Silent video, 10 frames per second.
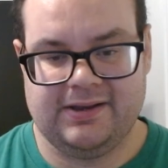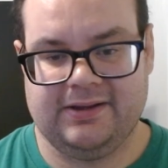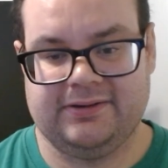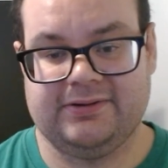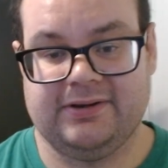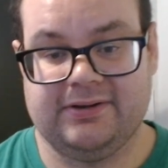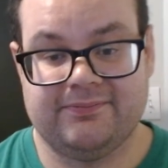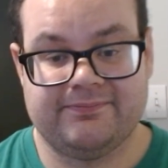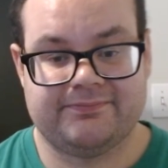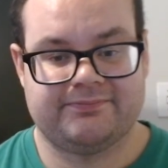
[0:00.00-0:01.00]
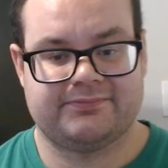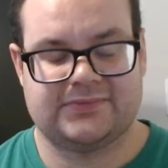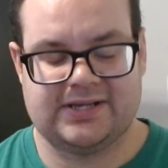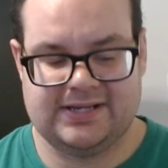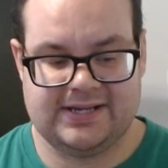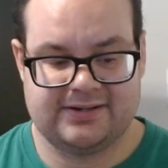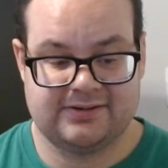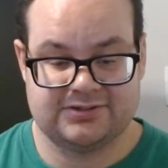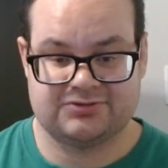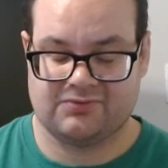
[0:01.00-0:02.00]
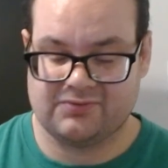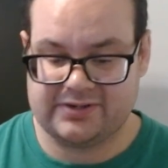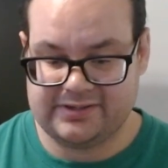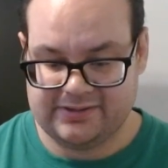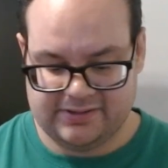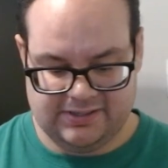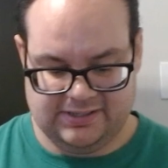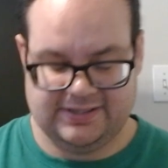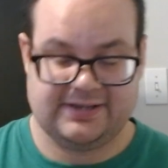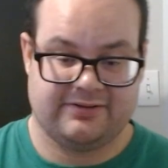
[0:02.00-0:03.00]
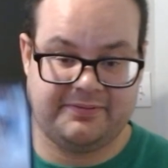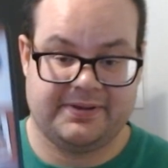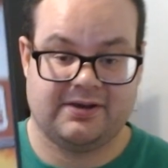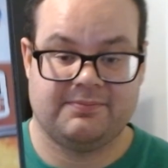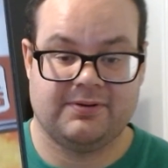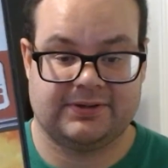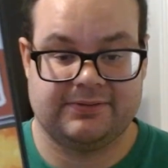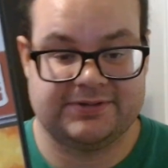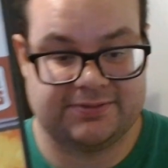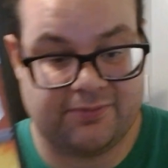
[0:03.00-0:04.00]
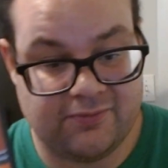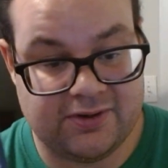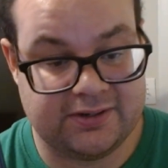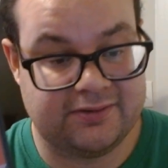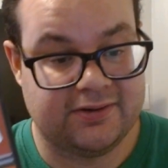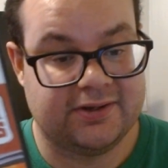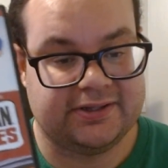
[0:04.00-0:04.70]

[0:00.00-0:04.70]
And yeah, it had a good story. I like how they become public enemies number one.